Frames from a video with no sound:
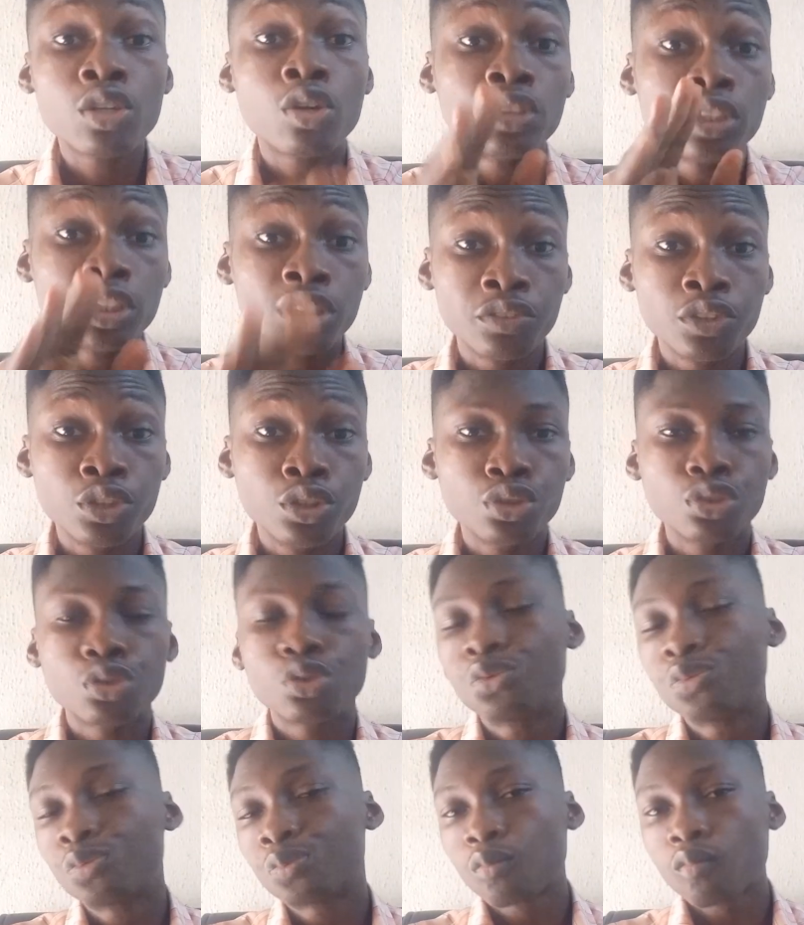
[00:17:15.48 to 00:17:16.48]
this video,
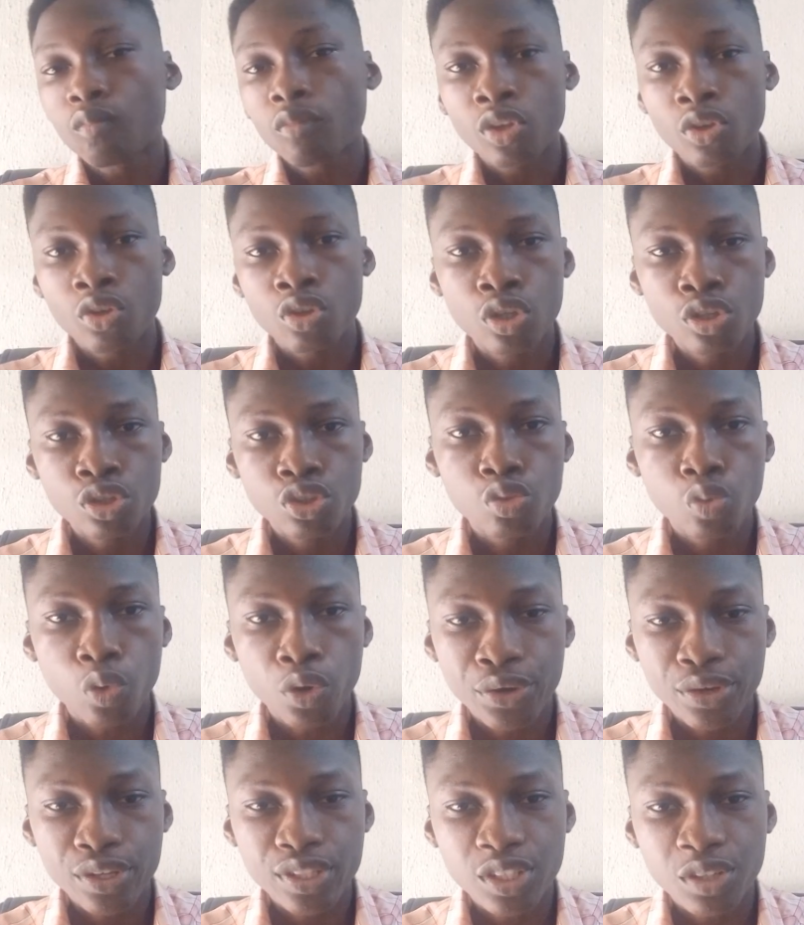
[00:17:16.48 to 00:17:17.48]
so you don't need to
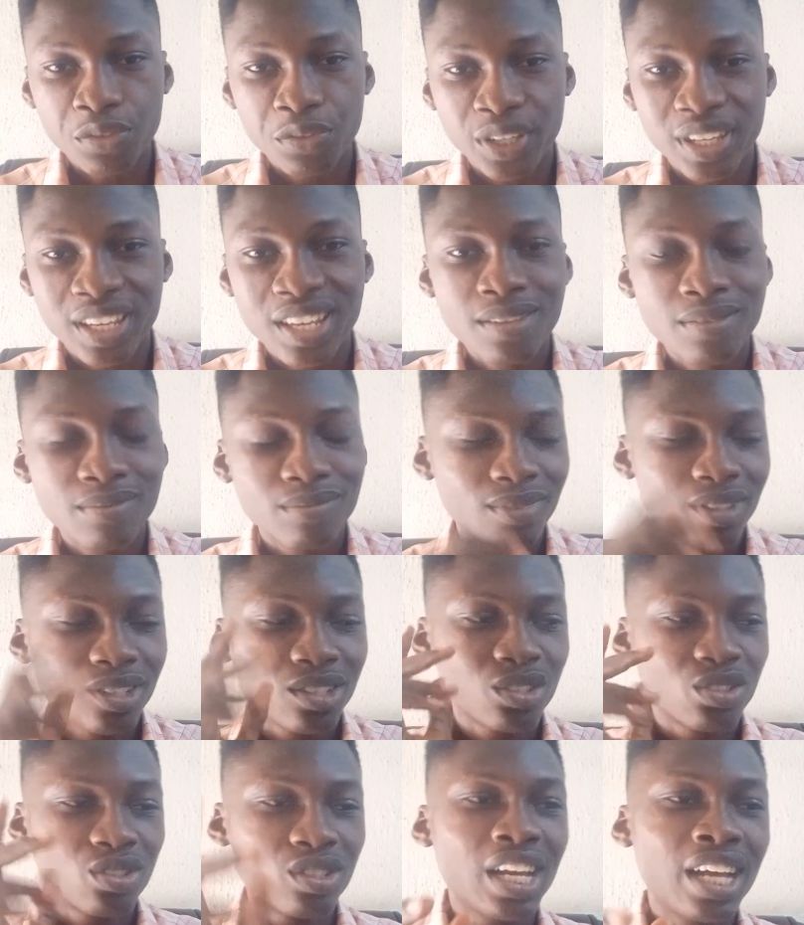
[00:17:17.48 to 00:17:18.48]
worry yourself. Okay,
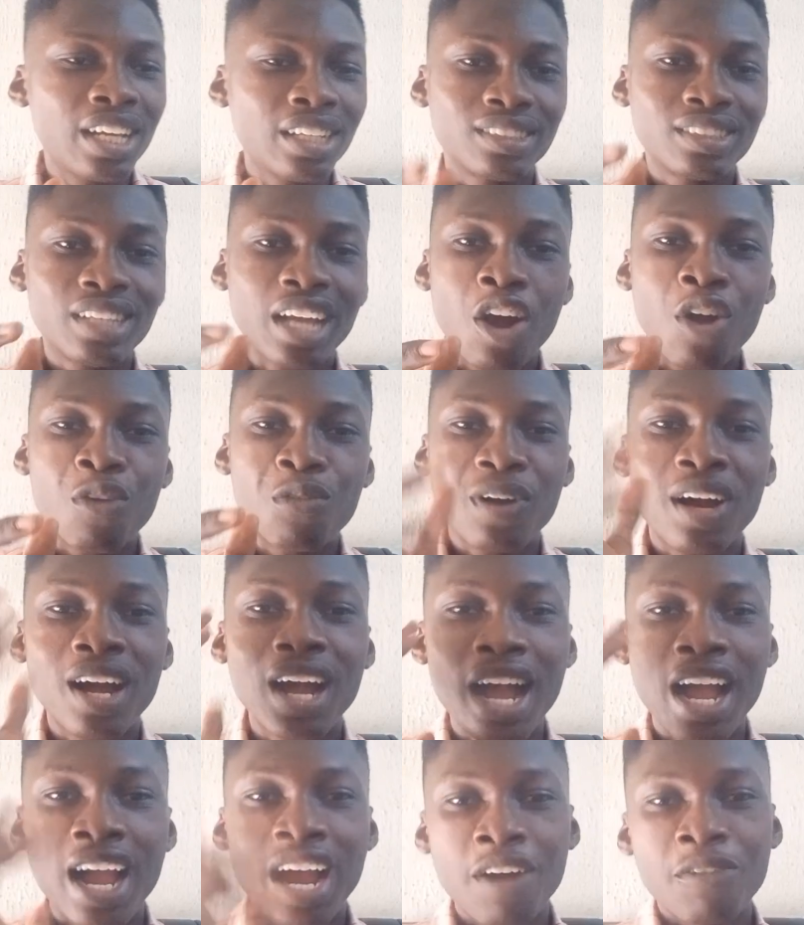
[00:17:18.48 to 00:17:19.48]
so that's the alpha
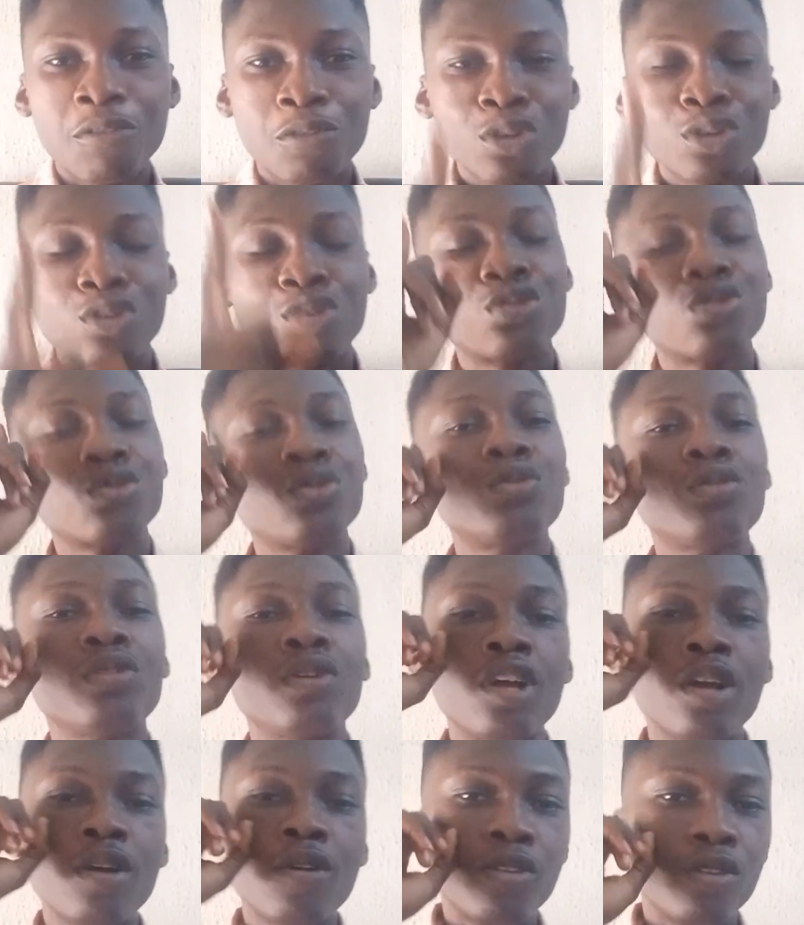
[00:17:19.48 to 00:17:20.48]
I have for you. So
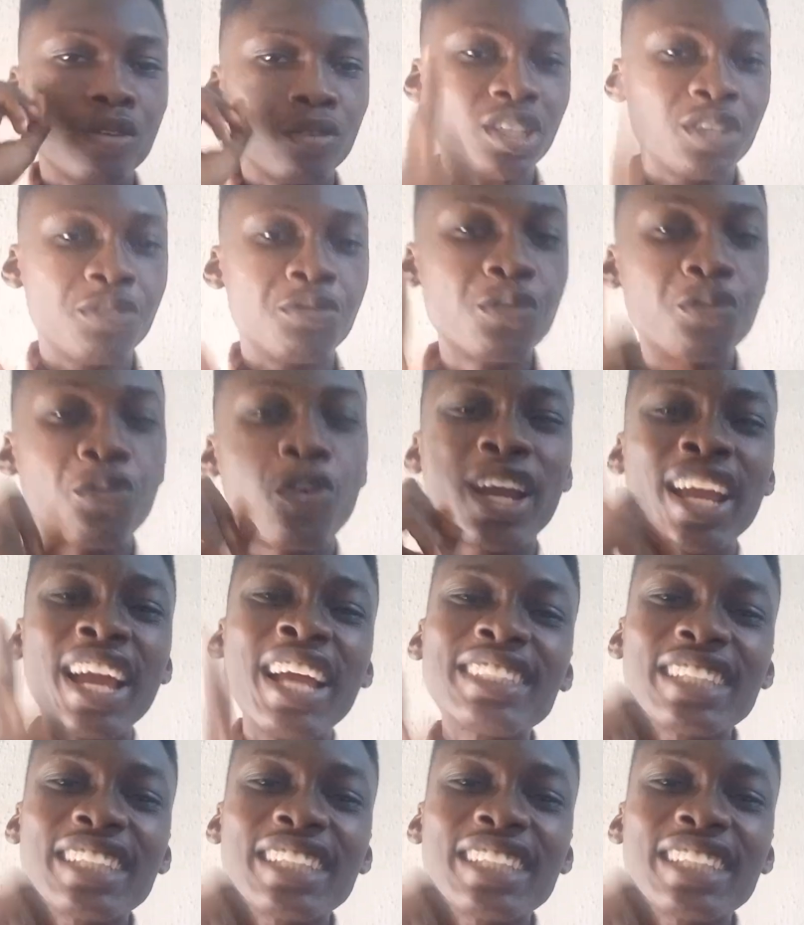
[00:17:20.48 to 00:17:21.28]
if you forget